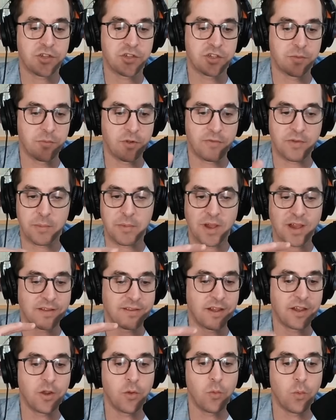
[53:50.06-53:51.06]
a movie. I'm not gonna tell
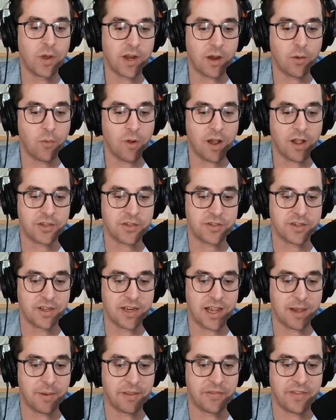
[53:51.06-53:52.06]
you when I watched it. How
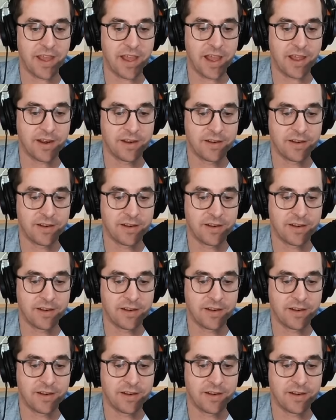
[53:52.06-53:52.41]
about that?